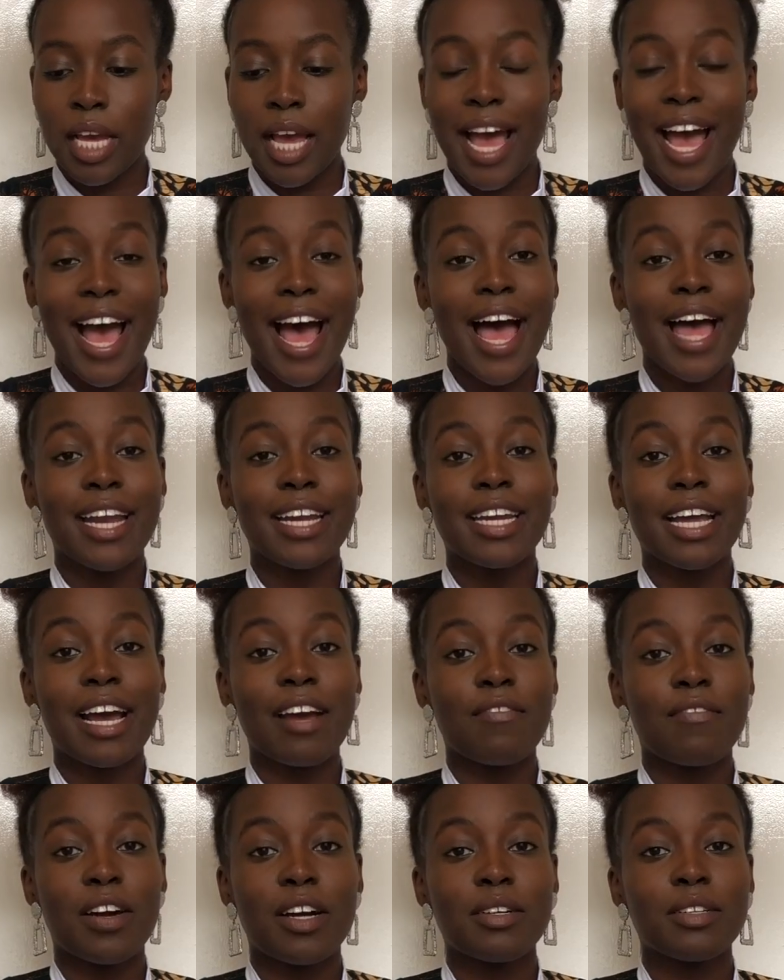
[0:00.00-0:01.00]
And I
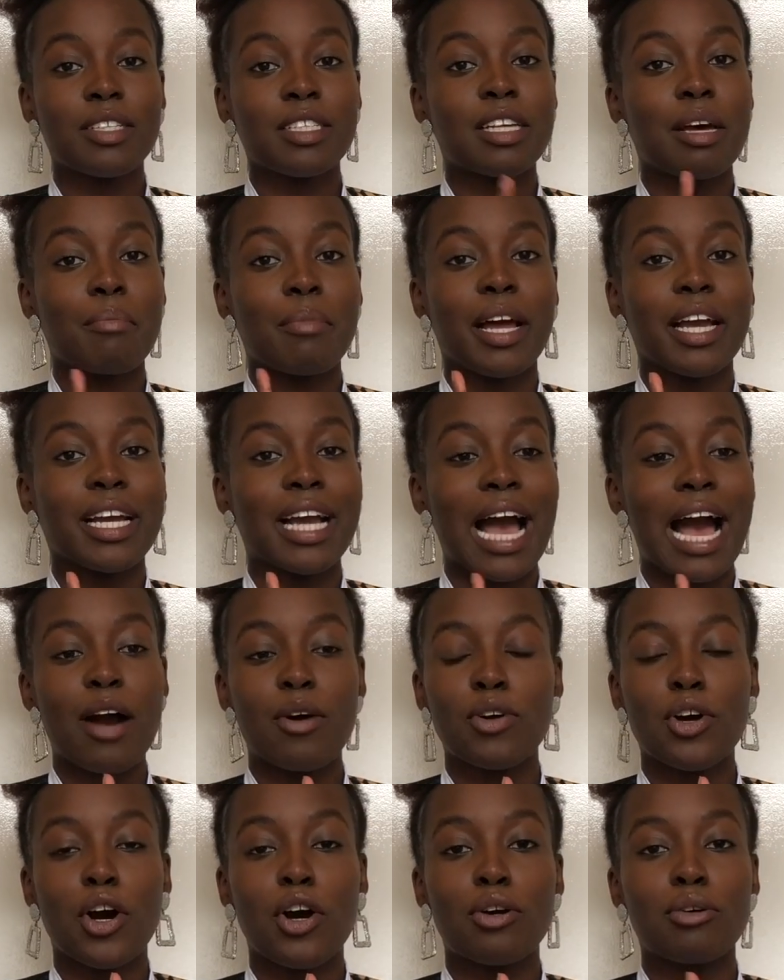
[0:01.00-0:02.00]
found some like
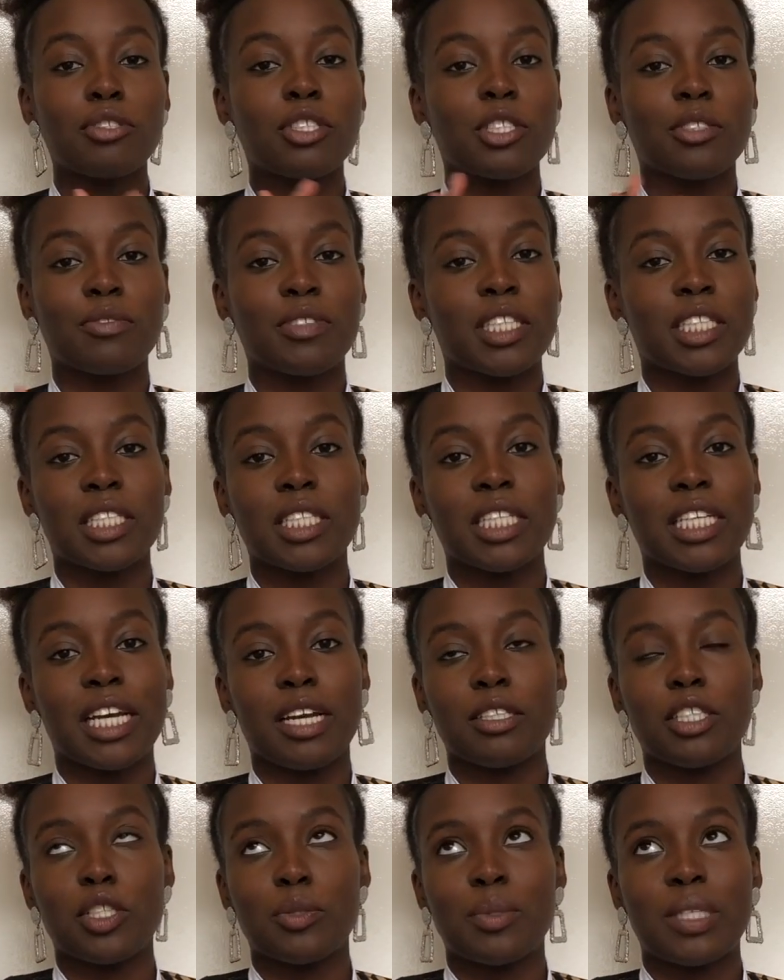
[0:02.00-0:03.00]
alcohol. So firstly,
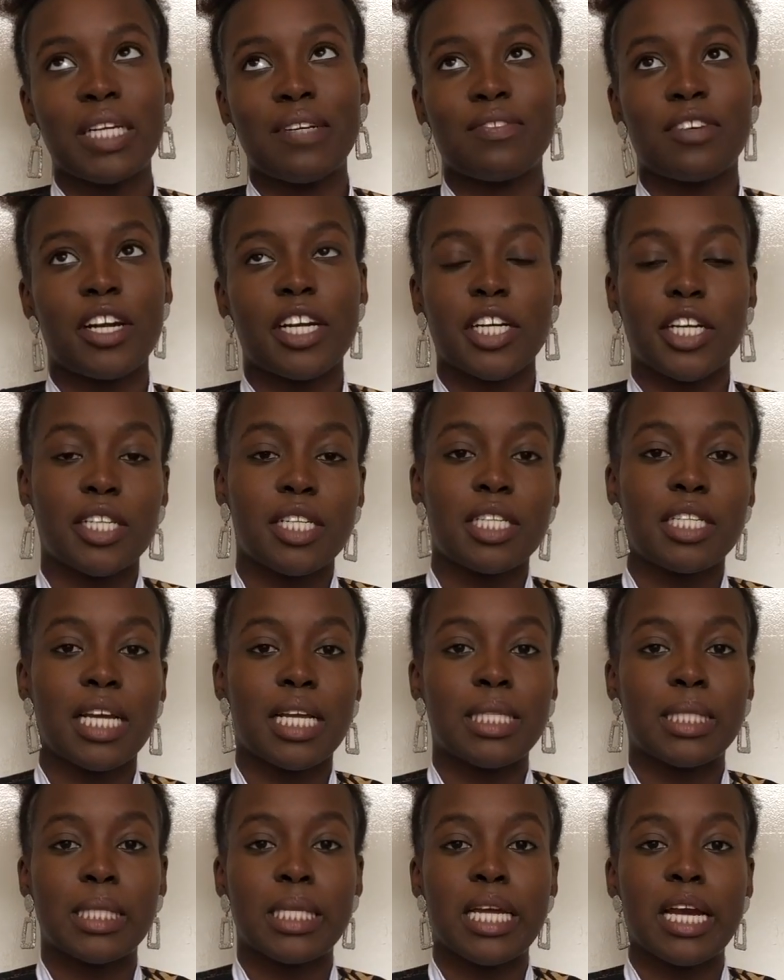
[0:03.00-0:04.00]
so whenever I go to
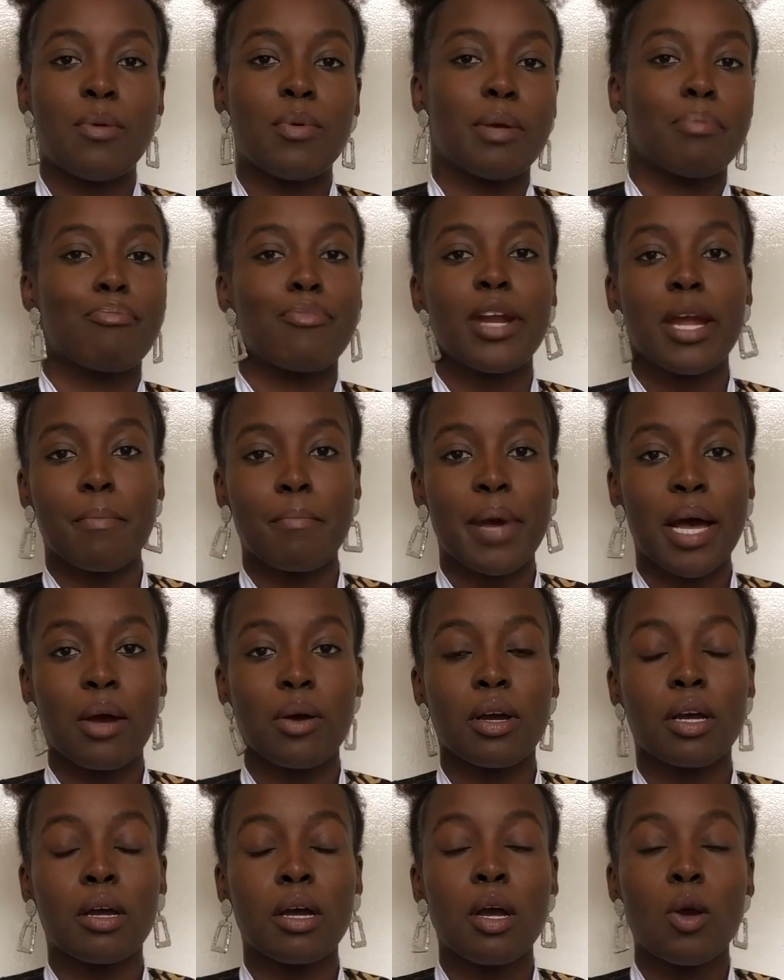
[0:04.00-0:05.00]
Tanzania, we bring
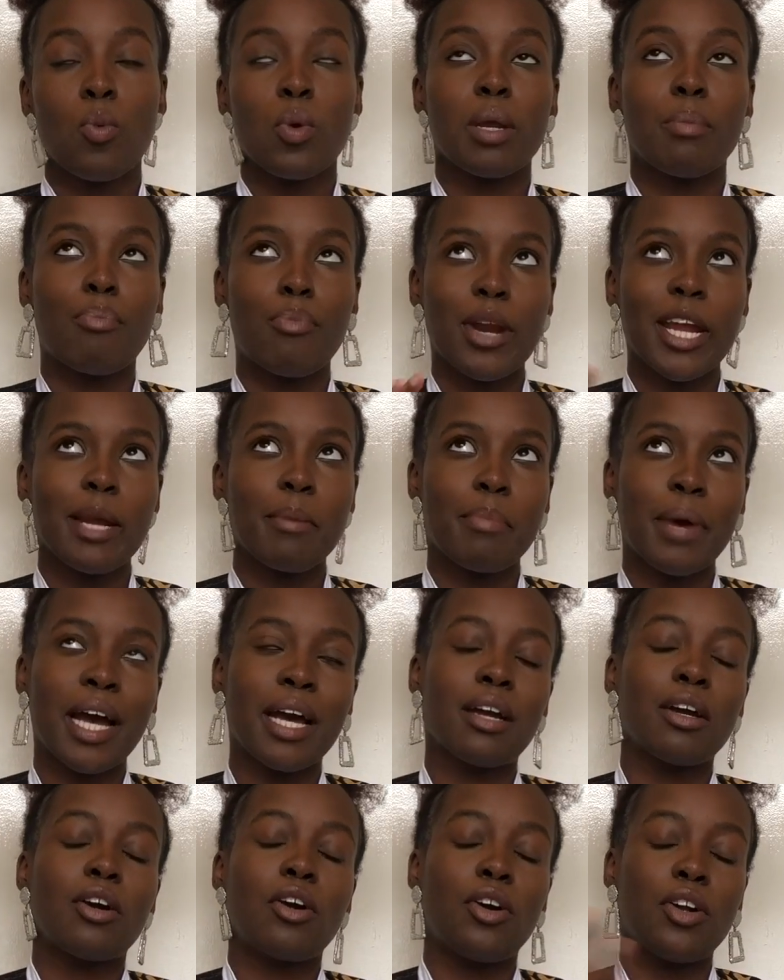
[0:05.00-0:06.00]

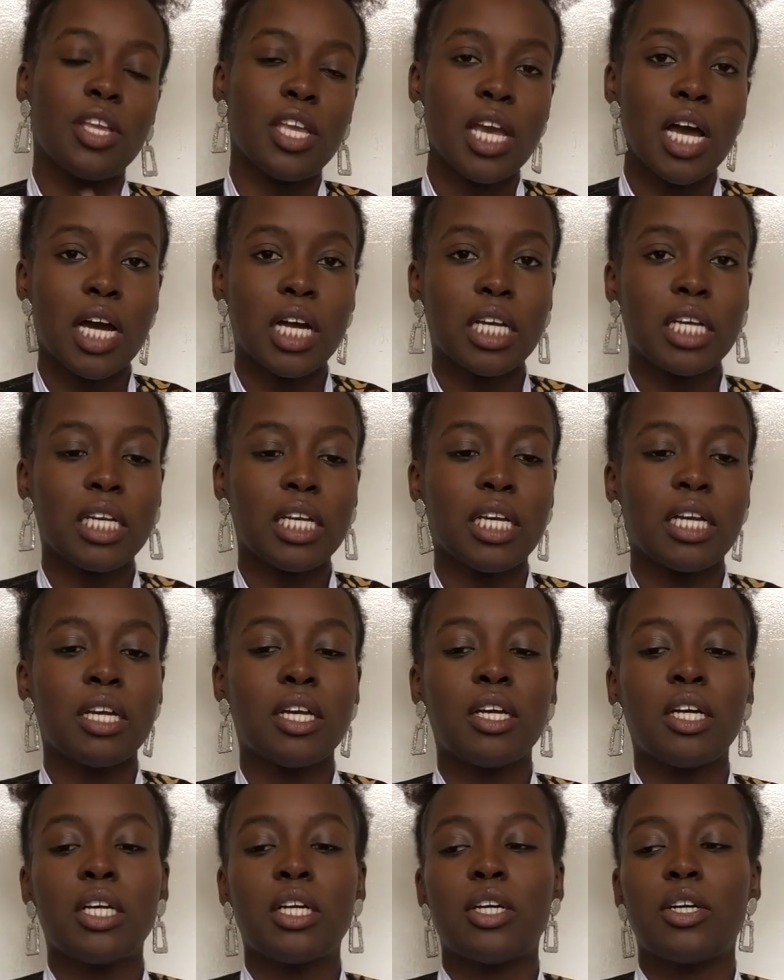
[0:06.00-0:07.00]
back konyagi
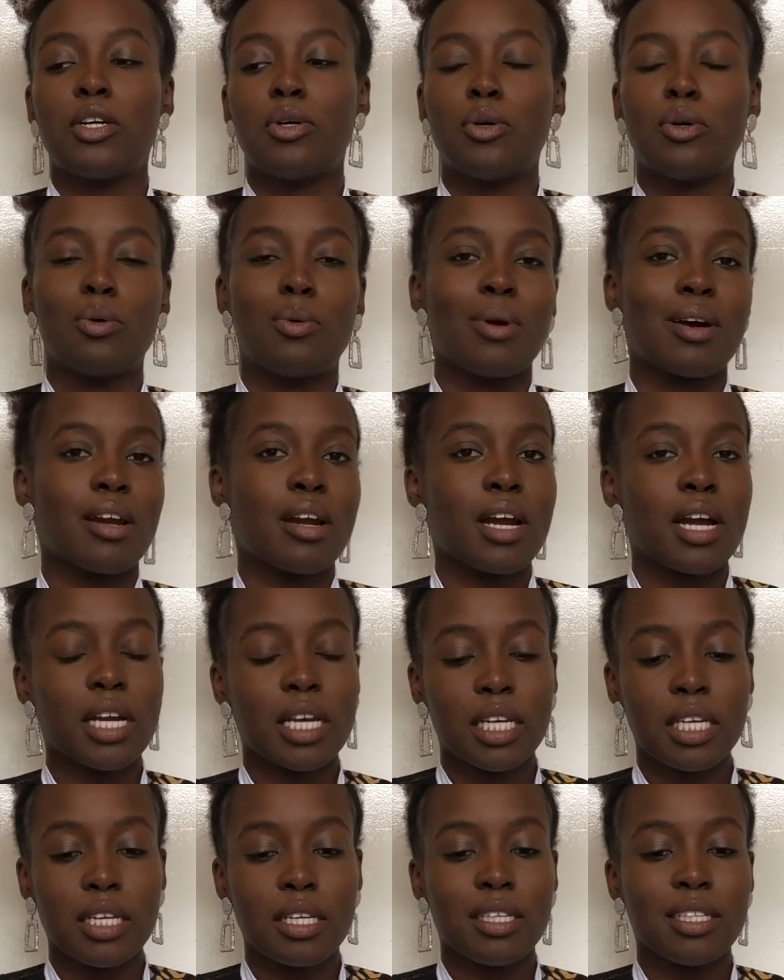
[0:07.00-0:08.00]
or waragi.